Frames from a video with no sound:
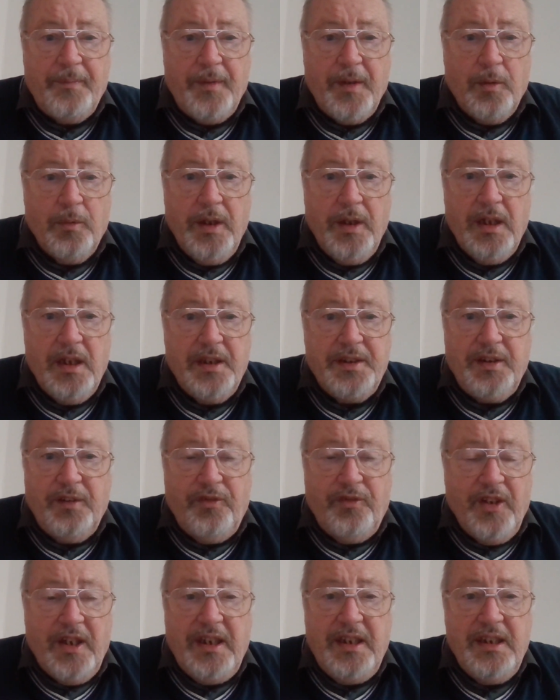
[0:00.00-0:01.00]
we are
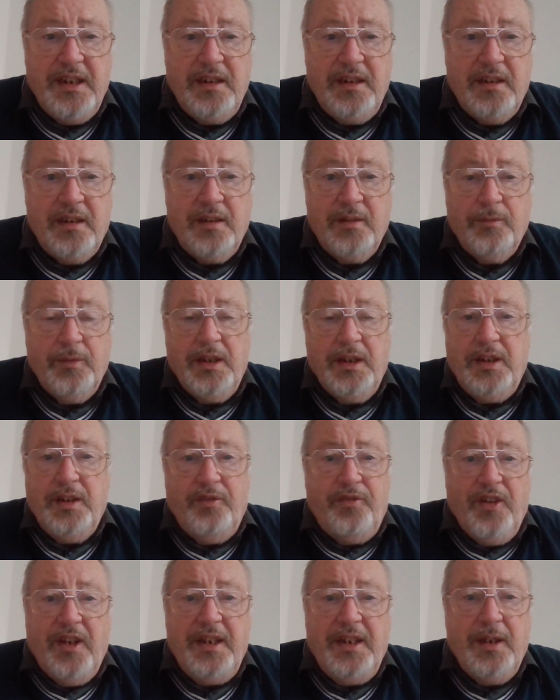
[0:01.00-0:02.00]
defending
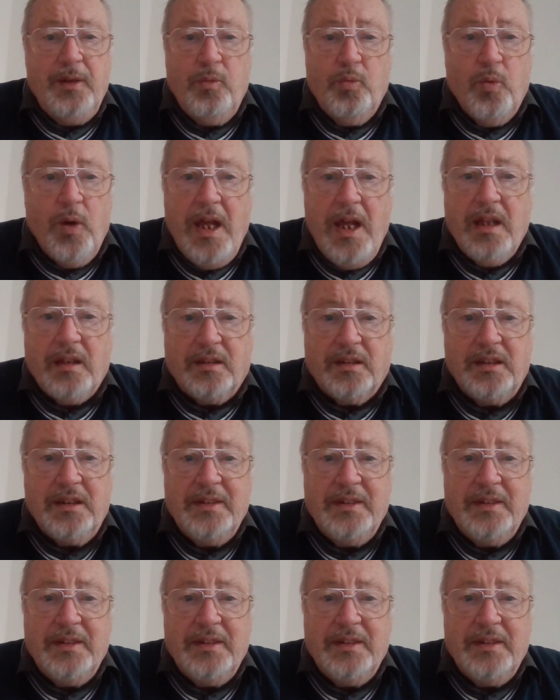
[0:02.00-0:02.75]
well.